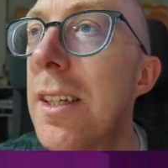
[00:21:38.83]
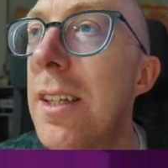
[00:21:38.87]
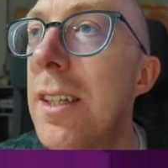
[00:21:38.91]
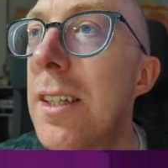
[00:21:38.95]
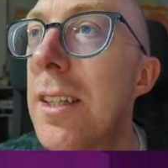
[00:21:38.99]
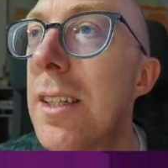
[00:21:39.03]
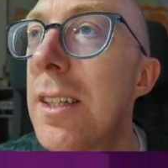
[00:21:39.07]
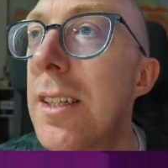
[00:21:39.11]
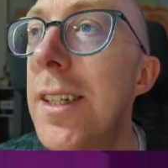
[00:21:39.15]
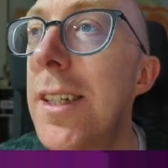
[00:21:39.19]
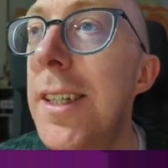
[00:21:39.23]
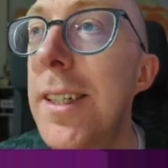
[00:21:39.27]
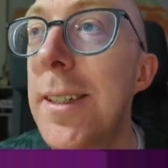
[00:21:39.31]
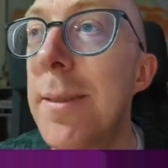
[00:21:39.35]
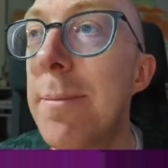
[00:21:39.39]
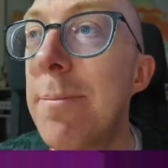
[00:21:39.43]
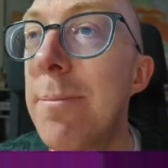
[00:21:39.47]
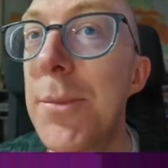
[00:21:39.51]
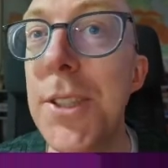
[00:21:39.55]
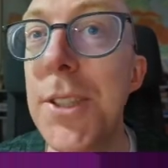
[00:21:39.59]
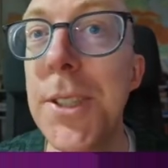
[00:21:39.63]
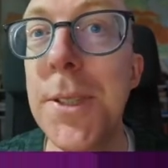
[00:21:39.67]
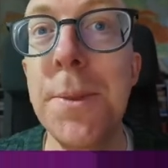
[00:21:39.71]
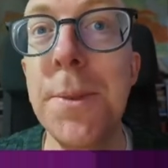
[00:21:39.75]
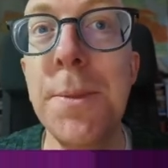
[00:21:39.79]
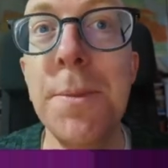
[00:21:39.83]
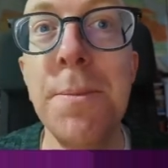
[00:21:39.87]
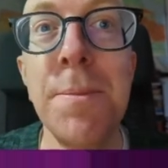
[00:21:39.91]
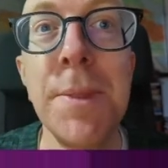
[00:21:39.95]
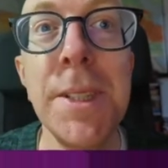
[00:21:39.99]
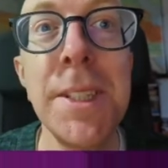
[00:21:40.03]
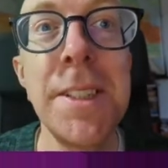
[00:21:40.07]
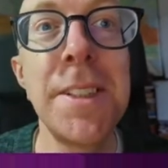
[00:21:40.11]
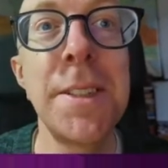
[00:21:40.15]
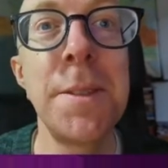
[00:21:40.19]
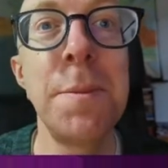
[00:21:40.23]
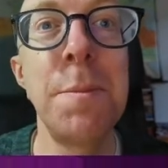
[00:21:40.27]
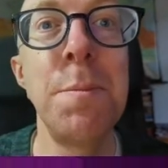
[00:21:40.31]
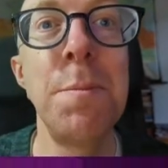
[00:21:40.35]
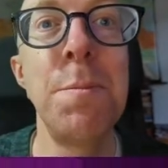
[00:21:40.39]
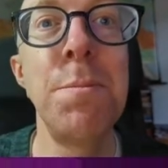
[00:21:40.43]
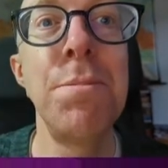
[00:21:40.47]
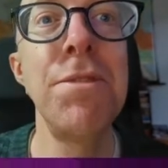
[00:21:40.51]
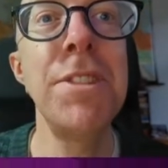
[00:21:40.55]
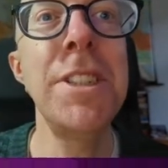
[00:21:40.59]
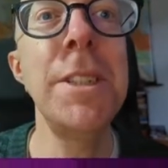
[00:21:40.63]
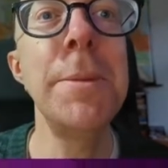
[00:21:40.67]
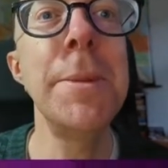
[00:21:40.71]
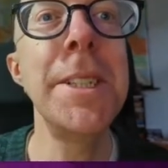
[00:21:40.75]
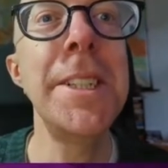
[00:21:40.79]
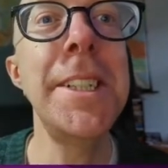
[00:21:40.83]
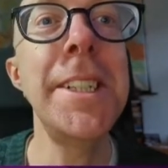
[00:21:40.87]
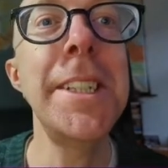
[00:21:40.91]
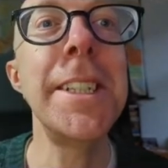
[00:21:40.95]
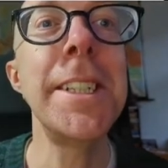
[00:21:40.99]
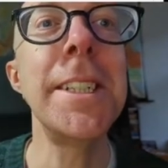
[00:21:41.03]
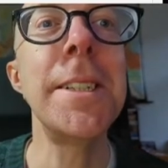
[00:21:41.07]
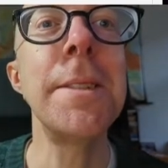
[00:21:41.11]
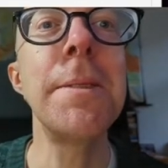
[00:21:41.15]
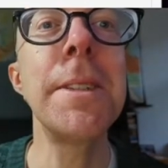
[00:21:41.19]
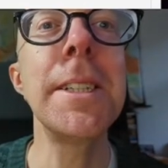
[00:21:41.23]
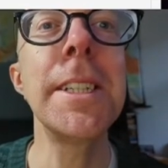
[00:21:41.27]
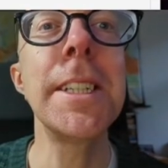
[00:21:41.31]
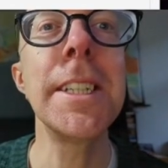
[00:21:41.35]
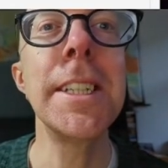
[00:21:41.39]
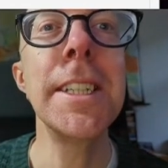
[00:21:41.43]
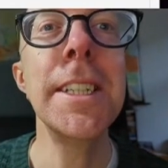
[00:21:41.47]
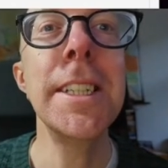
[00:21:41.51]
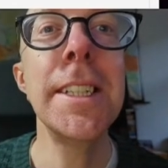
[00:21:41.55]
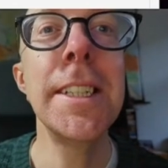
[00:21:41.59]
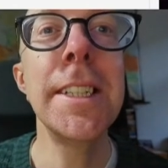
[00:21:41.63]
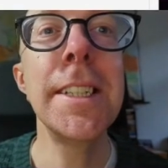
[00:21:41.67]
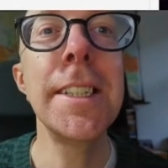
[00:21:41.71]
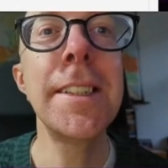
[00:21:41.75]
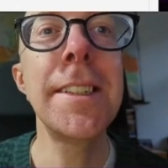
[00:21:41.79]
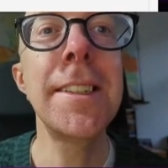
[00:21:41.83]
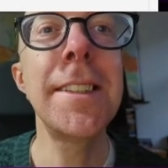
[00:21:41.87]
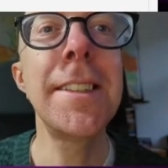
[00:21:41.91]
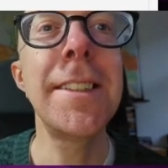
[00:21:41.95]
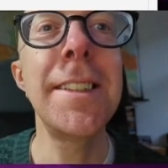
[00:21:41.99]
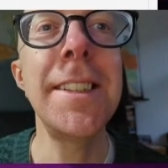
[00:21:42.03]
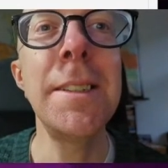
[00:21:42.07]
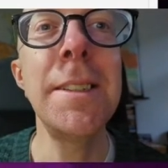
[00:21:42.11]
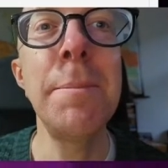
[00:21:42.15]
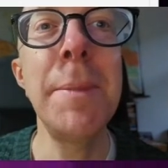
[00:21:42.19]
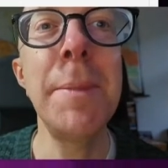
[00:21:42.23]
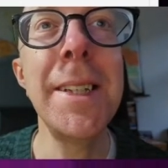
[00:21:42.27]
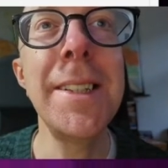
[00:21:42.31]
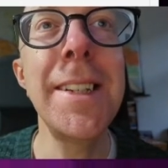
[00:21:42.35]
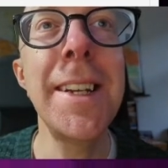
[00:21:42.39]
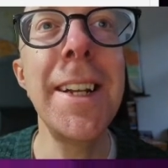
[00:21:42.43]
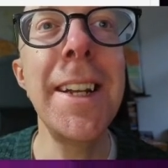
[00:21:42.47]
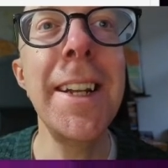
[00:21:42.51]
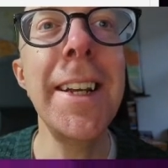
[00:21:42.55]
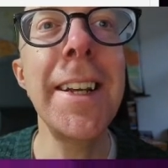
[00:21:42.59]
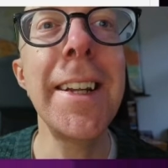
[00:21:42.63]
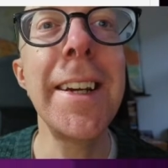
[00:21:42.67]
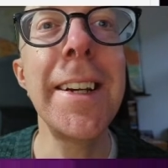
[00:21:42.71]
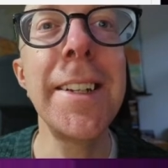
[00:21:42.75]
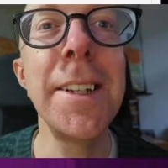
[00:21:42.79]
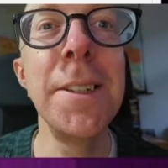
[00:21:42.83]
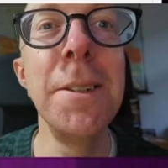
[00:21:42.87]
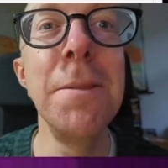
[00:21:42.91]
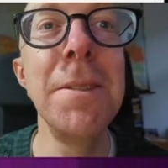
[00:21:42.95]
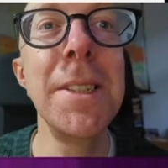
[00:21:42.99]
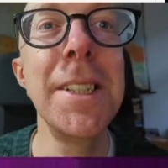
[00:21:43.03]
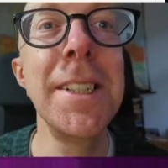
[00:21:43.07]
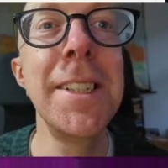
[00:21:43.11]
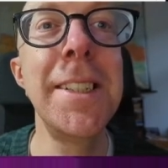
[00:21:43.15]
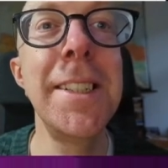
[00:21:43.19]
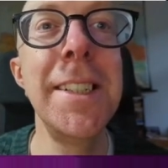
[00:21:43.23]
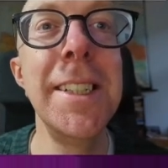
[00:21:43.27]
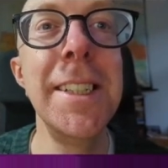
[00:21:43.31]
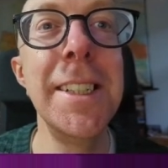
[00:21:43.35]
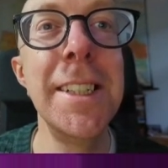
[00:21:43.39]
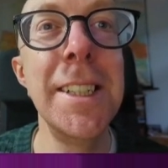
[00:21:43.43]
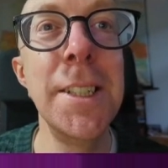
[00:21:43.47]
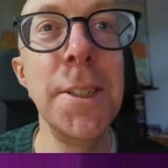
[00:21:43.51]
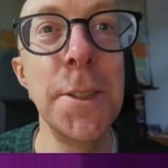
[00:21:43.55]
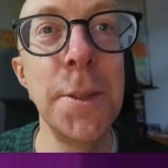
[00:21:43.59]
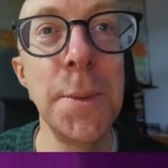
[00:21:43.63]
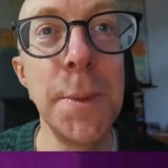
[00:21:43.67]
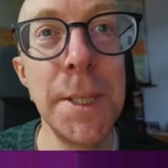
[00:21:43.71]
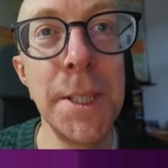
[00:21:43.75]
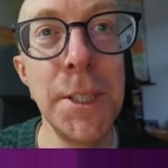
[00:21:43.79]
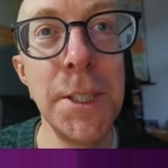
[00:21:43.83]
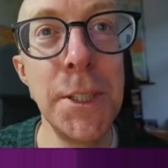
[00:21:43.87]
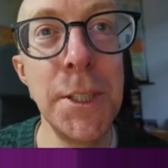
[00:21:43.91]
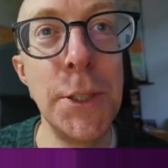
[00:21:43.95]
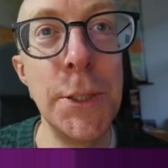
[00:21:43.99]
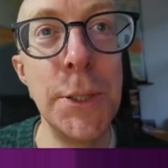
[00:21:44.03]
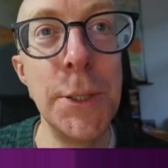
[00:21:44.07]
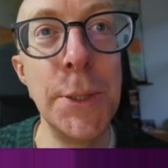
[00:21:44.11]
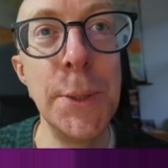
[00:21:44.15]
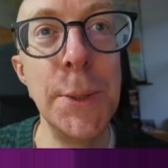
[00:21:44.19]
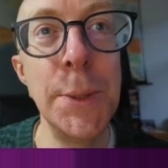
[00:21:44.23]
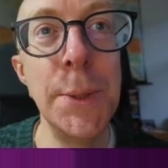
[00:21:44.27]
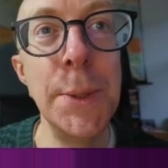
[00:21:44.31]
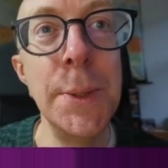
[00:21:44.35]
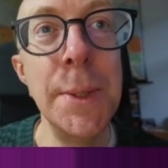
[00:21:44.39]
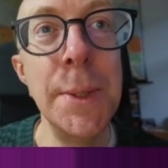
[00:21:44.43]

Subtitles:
Yeah, so that's pretty much it, really. That's basically it. I don't really see anything else we can do.